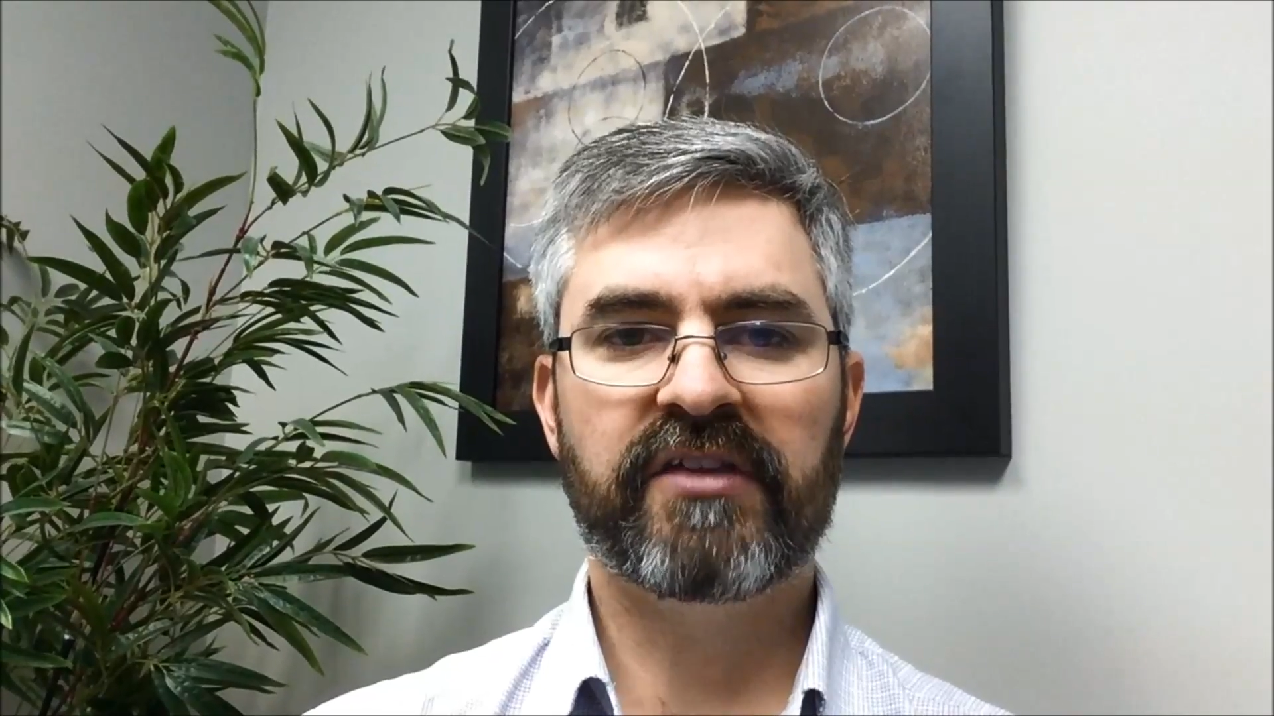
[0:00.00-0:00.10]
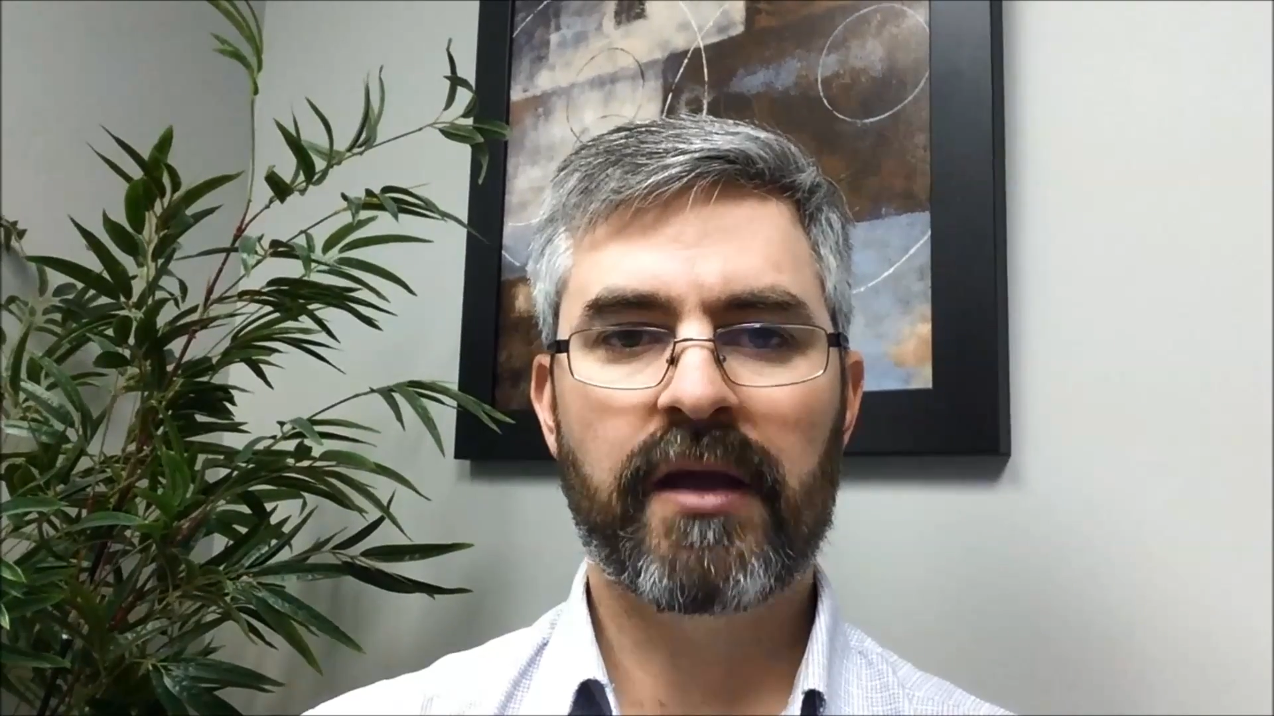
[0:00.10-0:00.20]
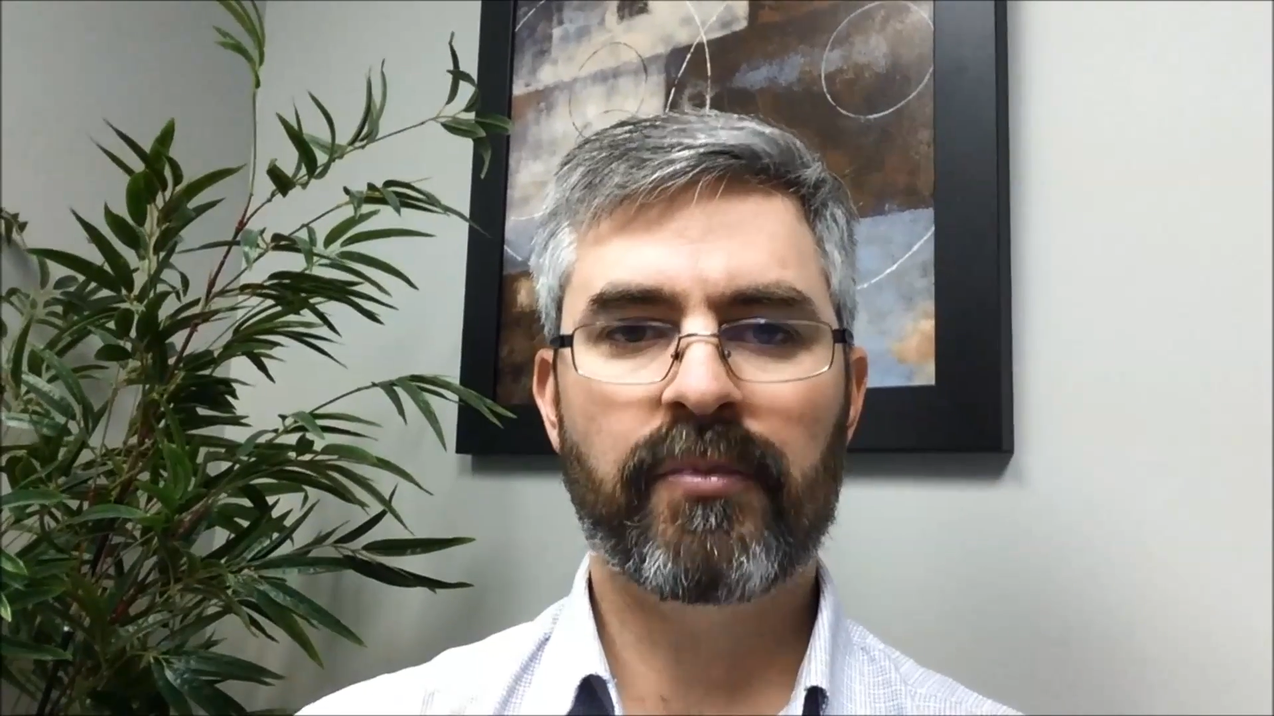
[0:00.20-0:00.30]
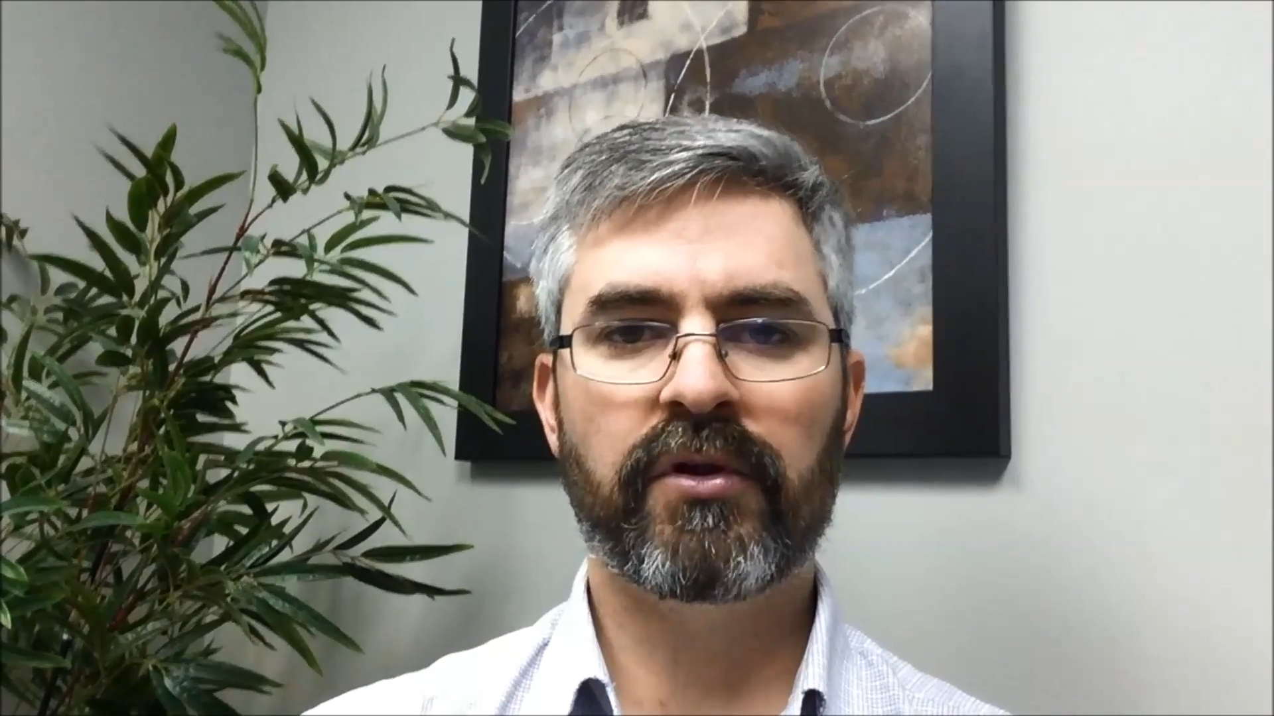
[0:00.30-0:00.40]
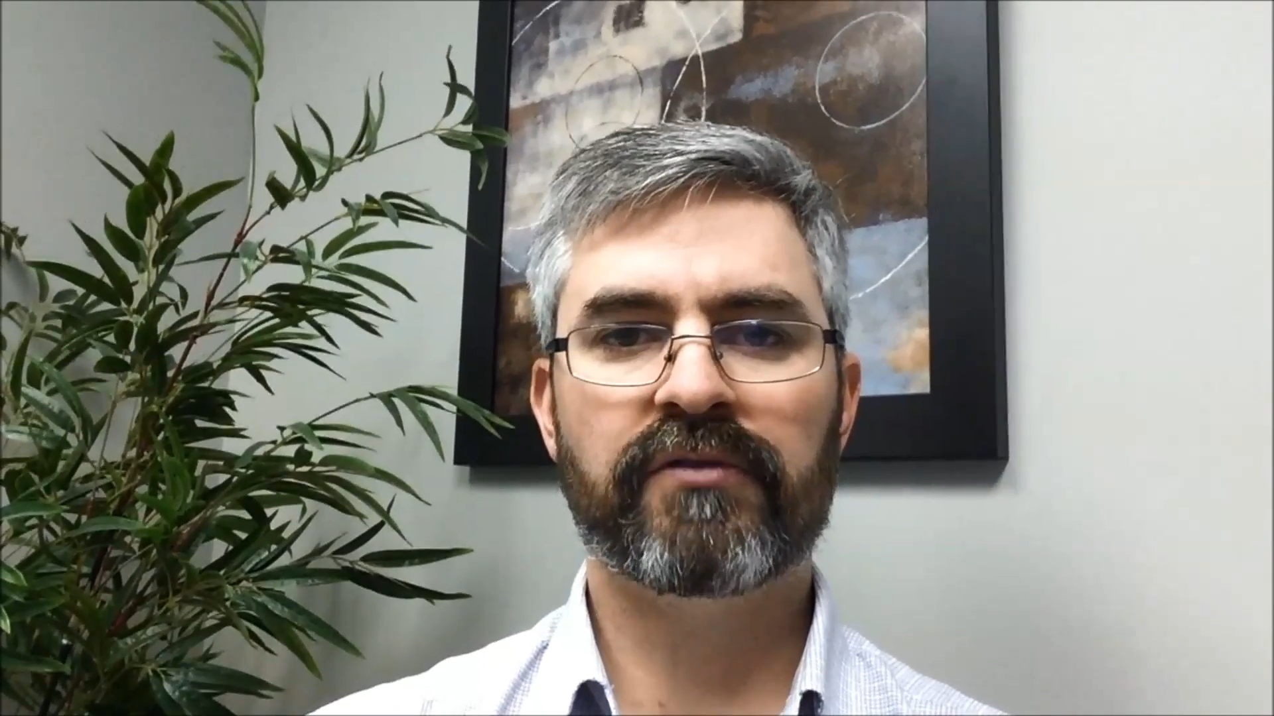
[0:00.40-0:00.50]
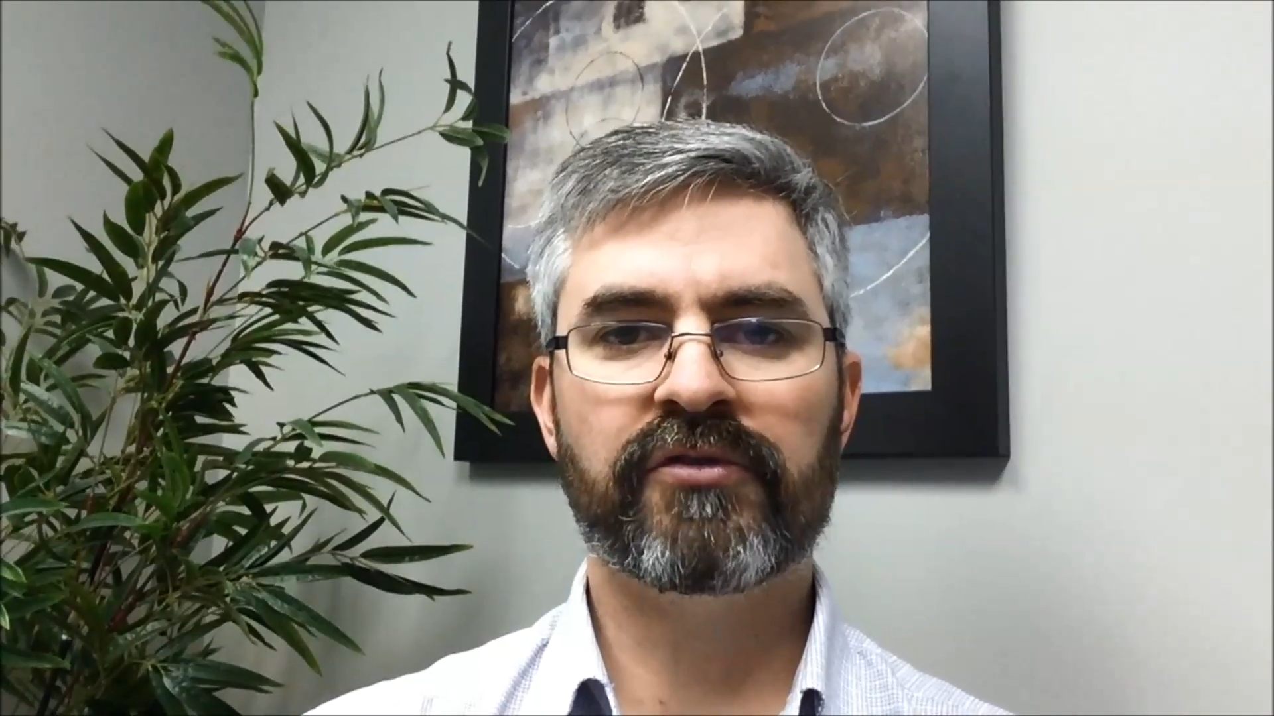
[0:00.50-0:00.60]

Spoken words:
sample